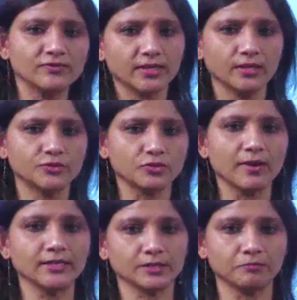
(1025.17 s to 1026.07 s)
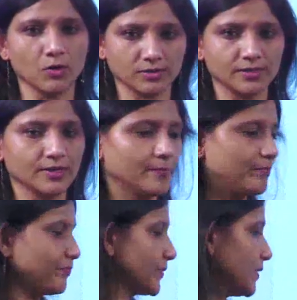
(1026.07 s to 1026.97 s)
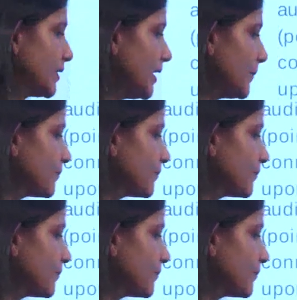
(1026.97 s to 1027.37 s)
I've taken a dramatic pause here. Okay.